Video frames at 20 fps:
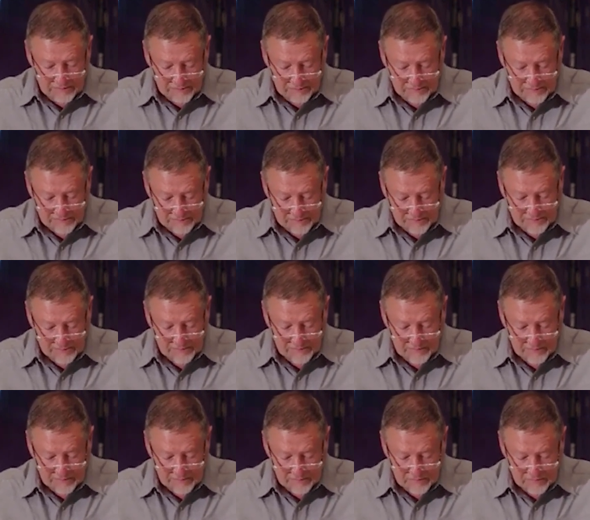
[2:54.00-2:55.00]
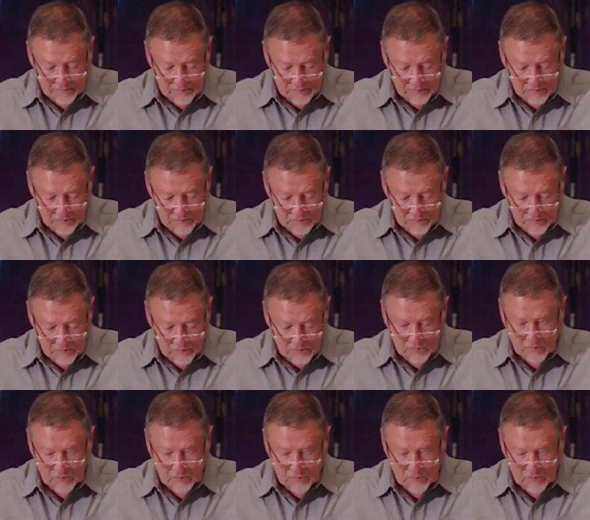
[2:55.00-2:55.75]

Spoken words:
No one is speaking in this clip.